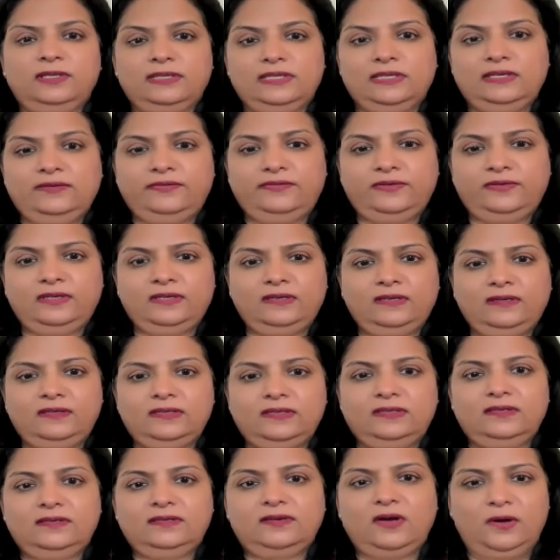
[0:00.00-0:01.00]
the different
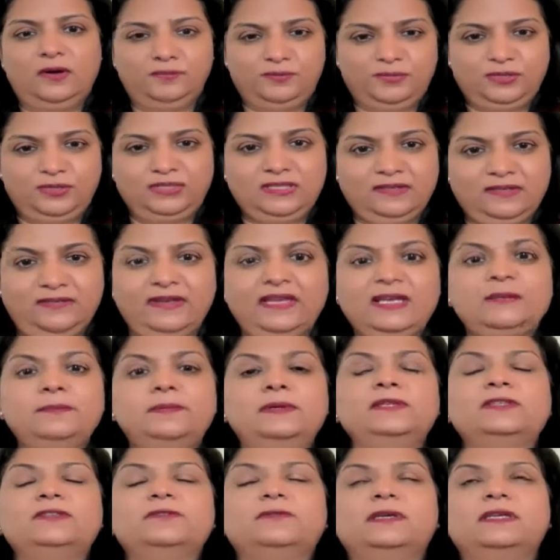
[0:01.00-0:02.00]
options
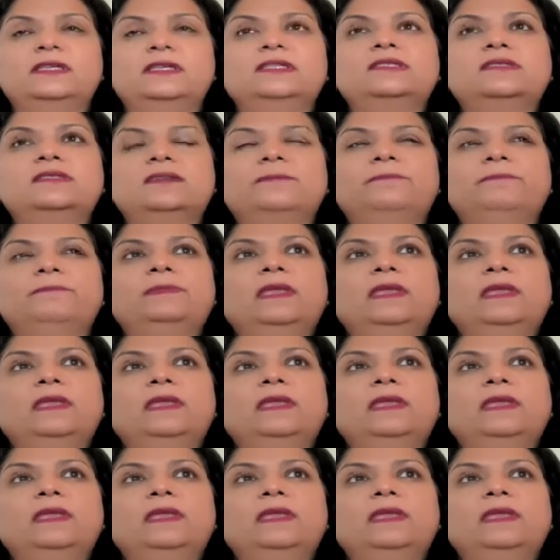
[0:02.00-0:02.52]
available to us.